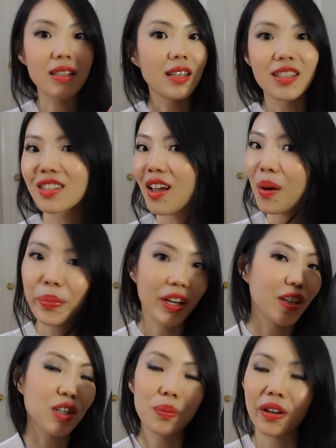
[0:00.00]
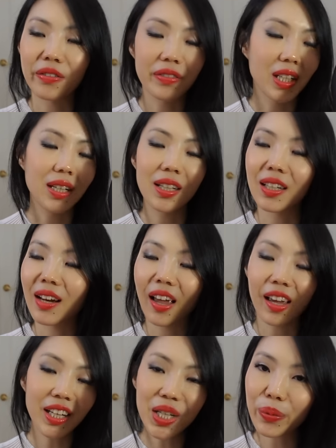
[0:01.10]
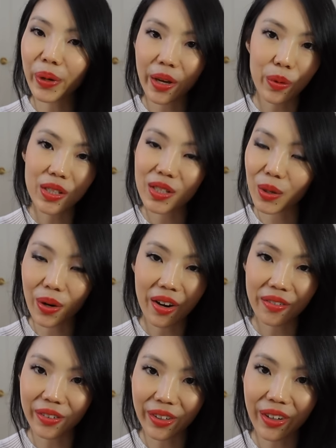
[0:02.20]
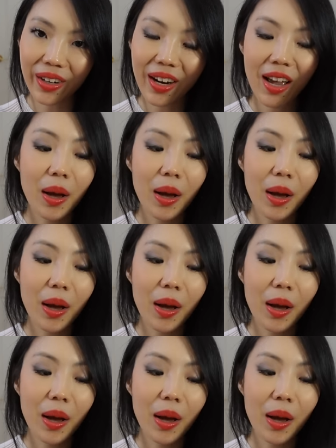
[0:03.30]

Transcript: does not pinch my feet in any way whatsoever.